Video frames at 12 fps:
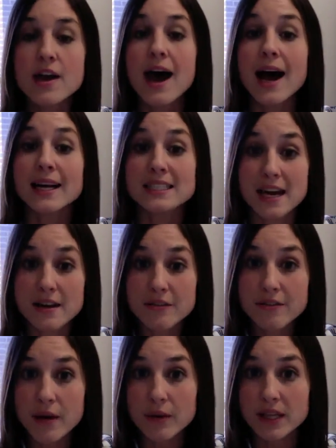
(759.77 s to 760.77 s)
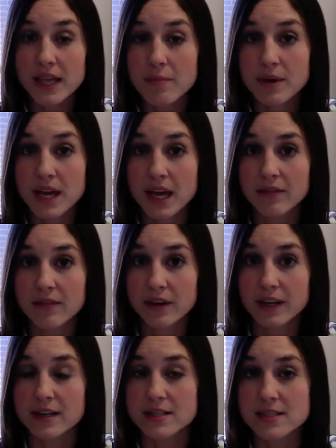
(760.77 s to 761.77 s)
identify what that behavior
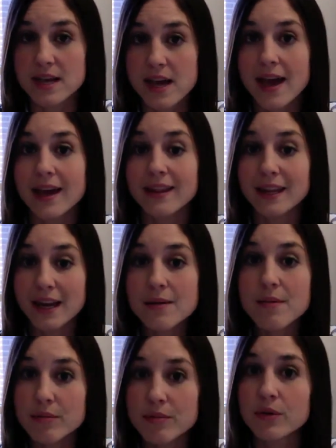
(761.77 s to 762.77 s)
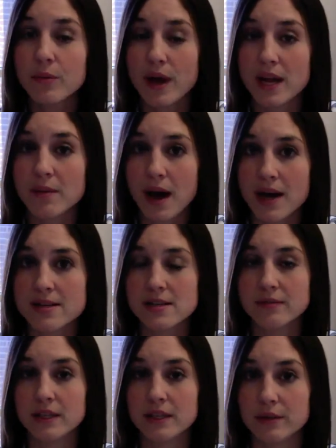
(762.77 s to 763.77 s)
is, and then come up with a way to
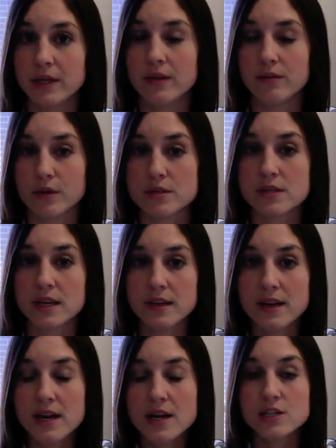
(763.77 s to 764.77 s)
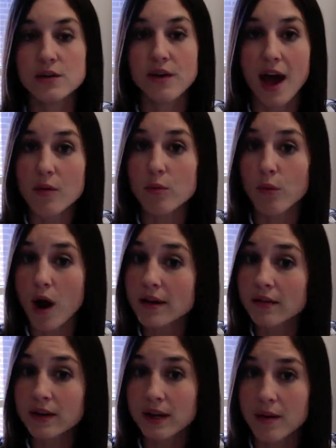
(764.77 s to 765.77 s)
positively reinforce it. So if I want
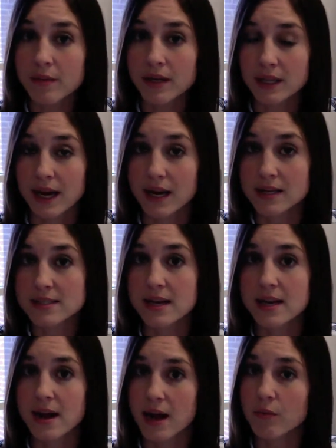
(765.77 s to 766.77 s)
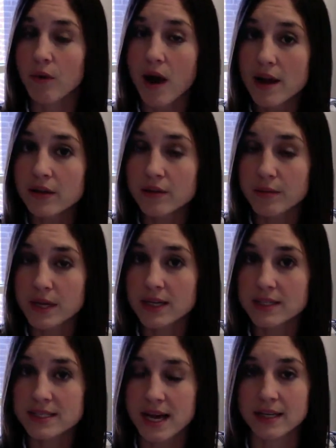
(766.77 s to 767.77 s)
you to come to class, I want you to be in
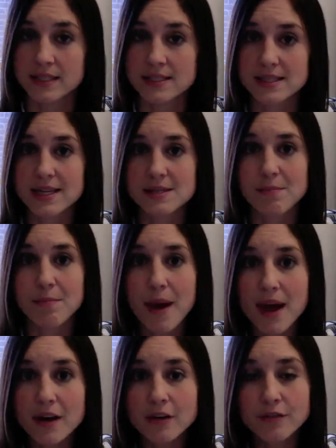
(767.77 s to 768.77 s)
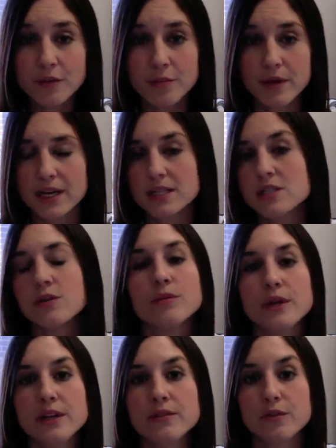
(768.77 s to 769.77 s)
attendance, it's better for me to
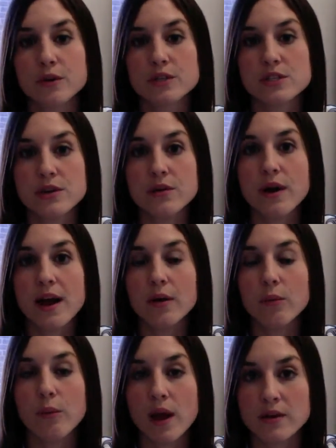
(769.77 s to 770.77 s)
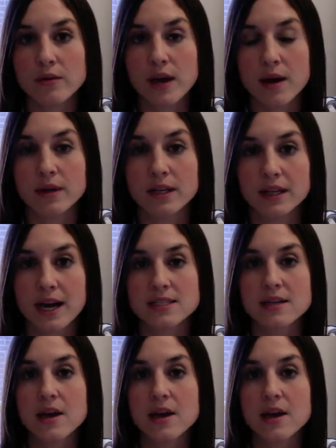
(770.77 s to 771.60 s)
reinforce you when you come to class